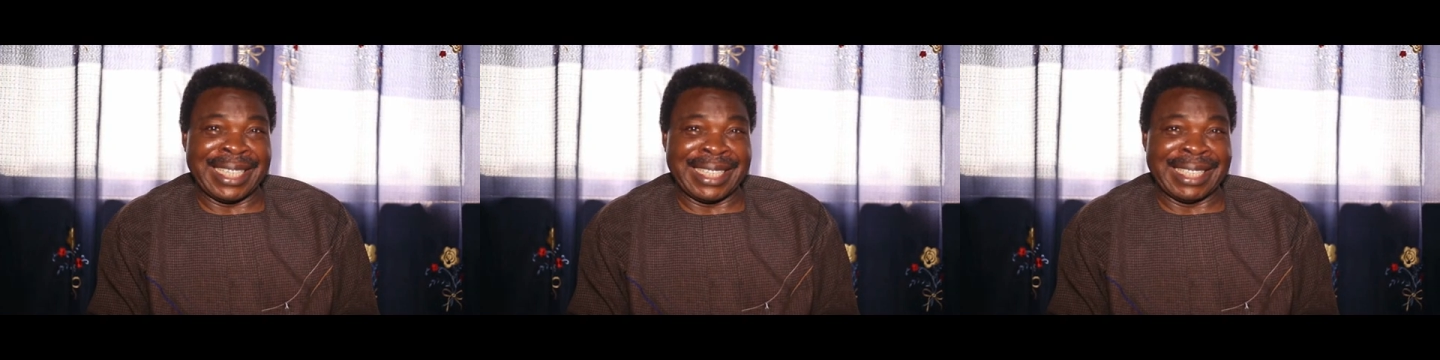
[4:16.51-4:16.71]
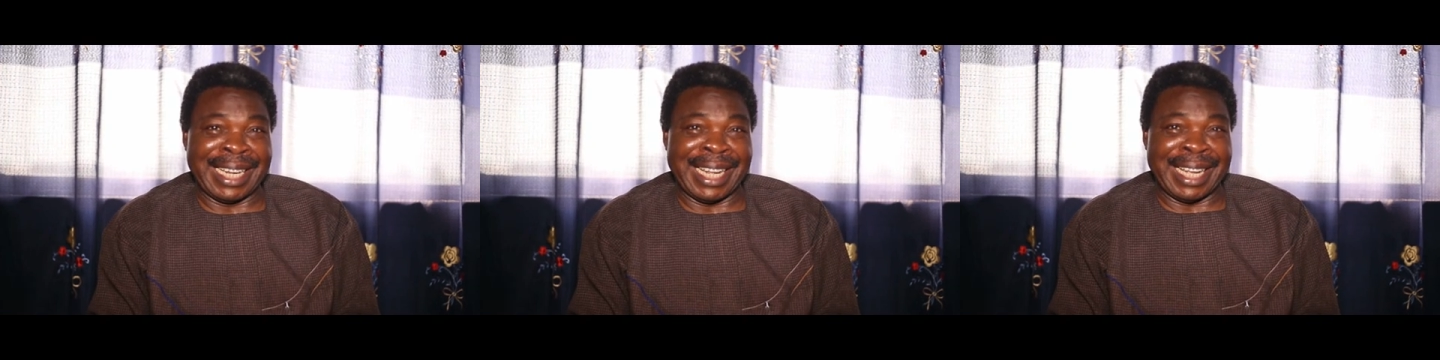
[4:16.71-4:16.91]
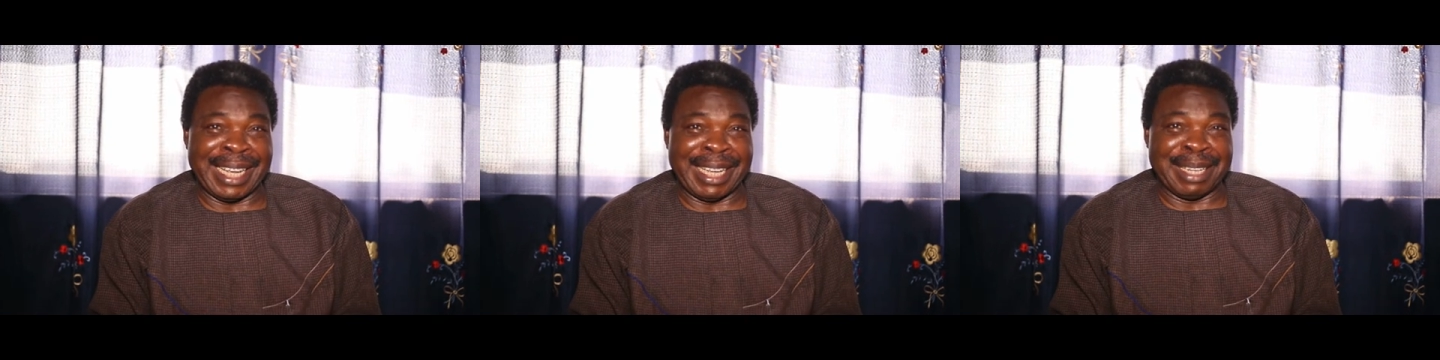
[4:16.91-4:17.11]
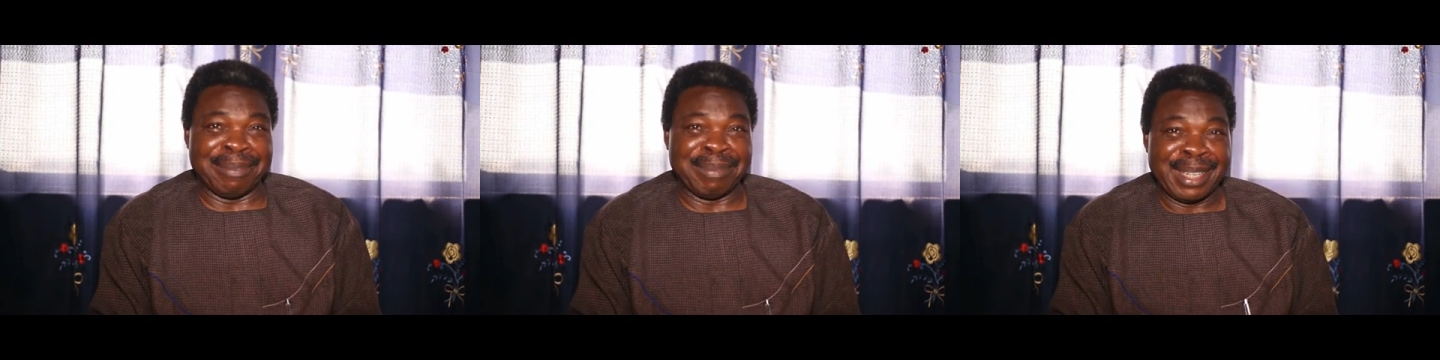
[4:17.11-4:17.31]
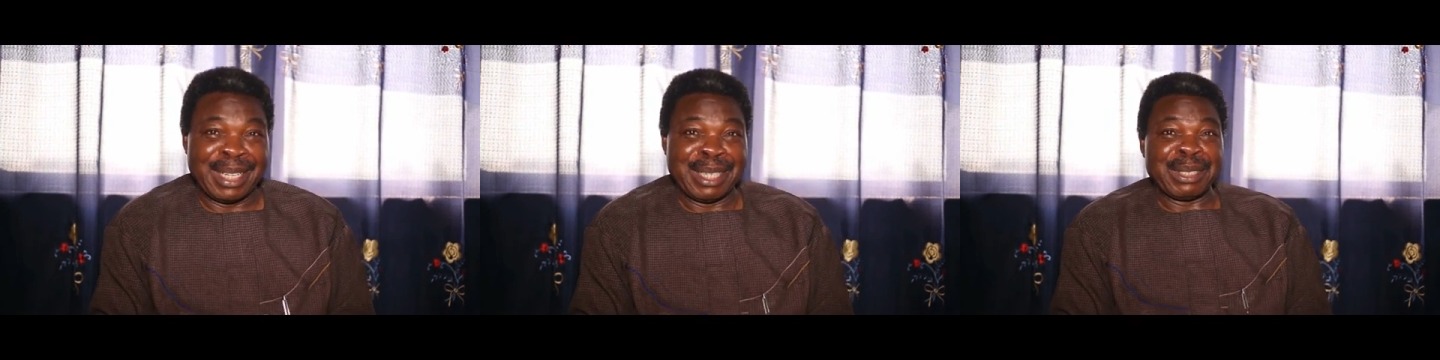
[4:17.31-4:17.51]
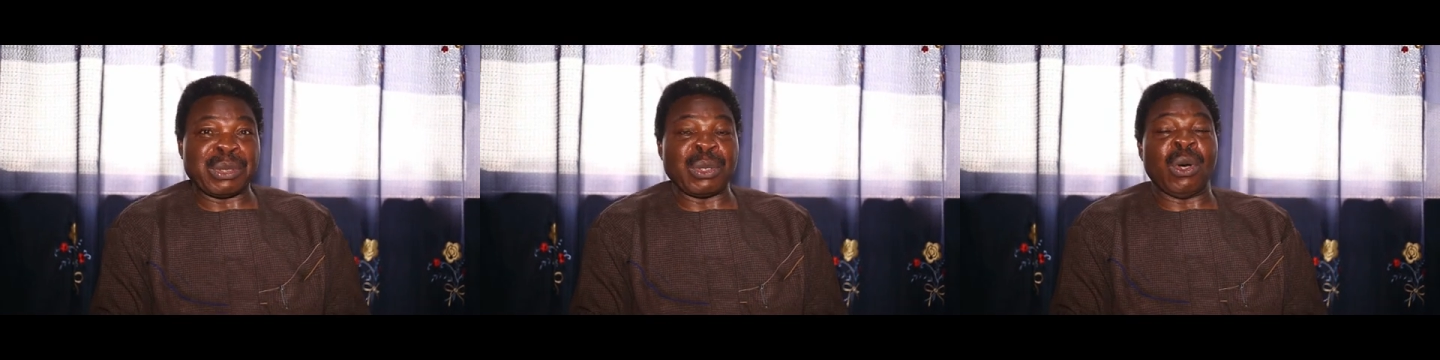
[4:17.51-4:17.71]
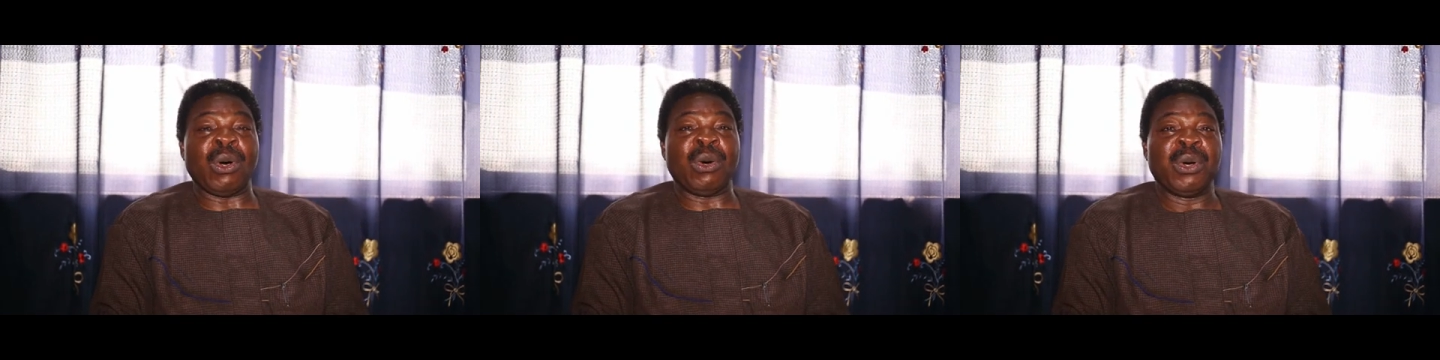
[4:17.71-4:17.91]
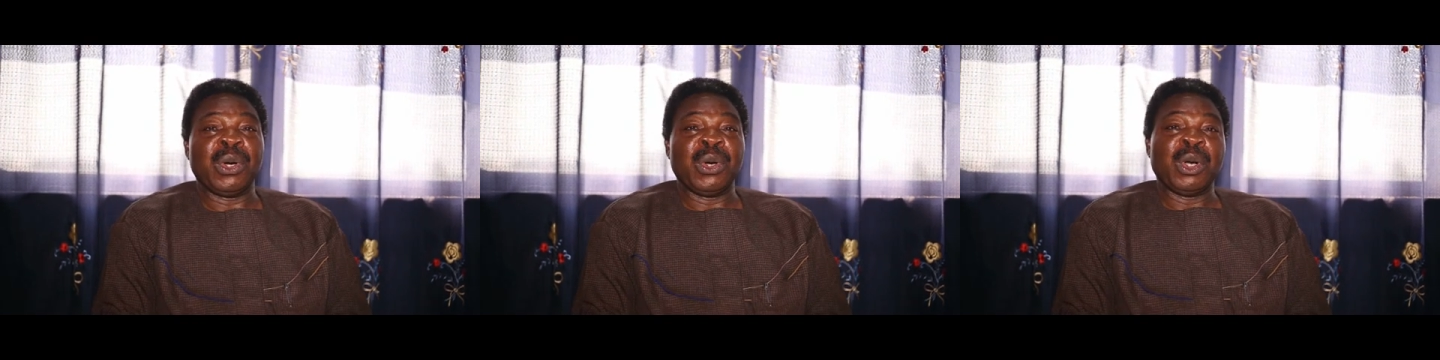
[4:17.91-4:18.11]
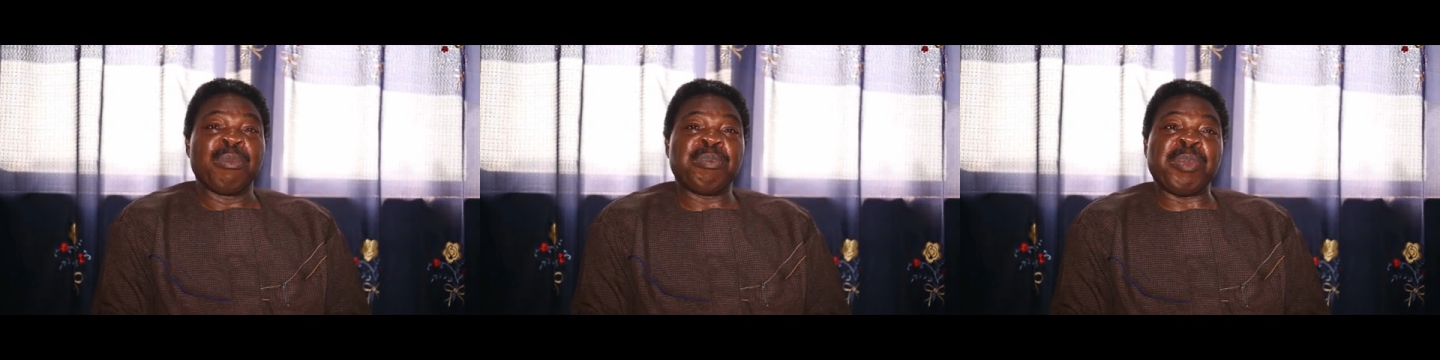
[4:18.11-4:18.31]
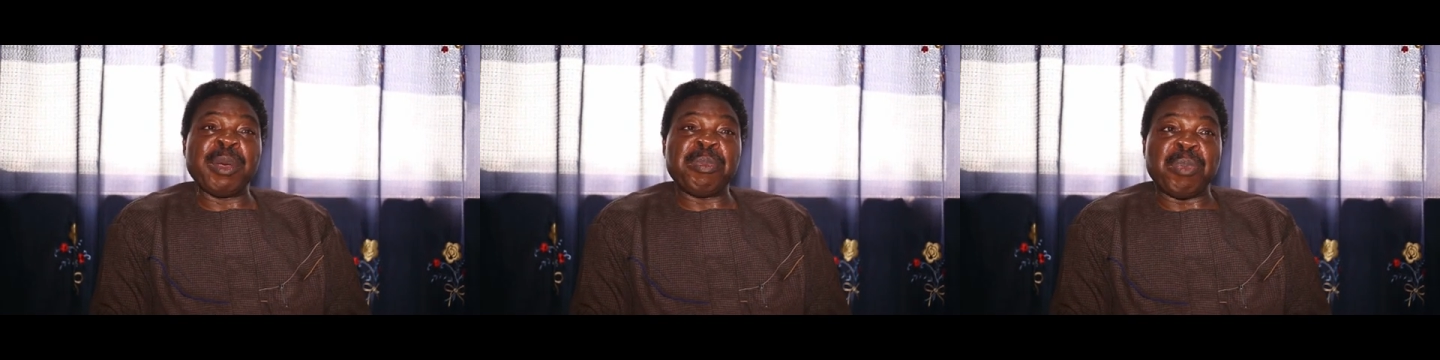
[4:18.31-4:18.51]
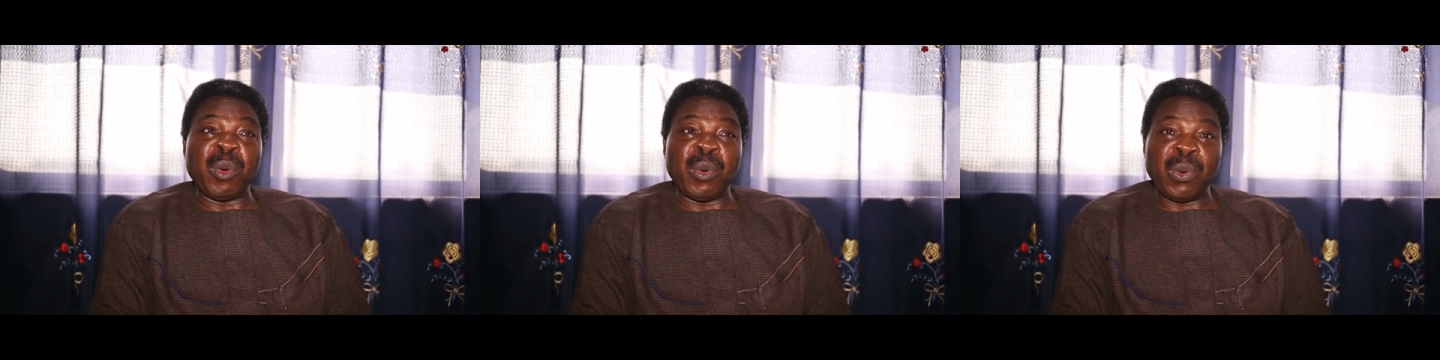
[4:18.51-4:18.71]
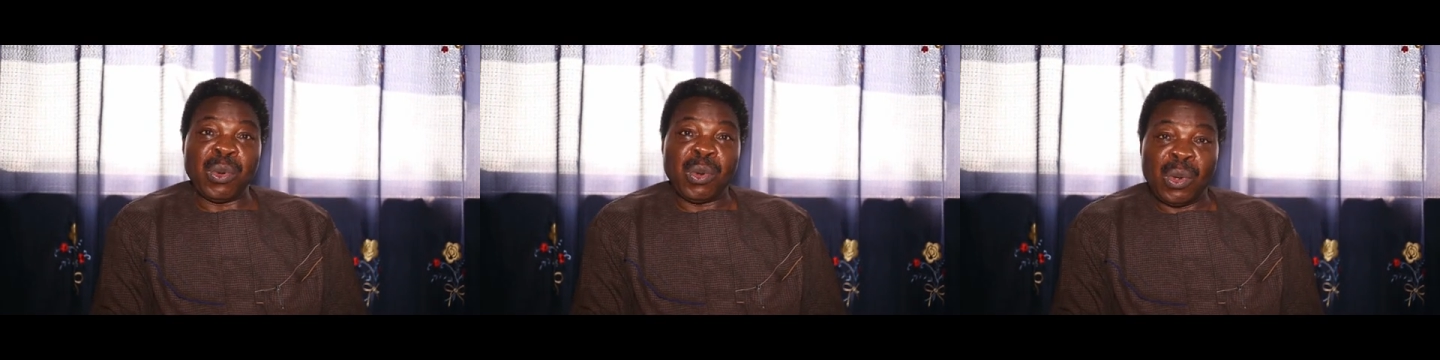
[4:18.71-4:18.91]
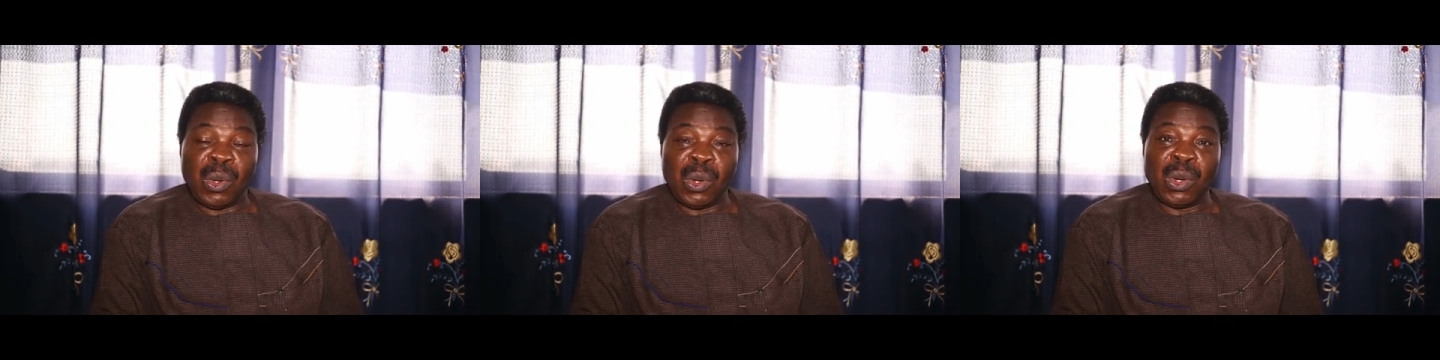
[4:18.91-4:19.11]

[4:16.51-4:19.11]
name. So people,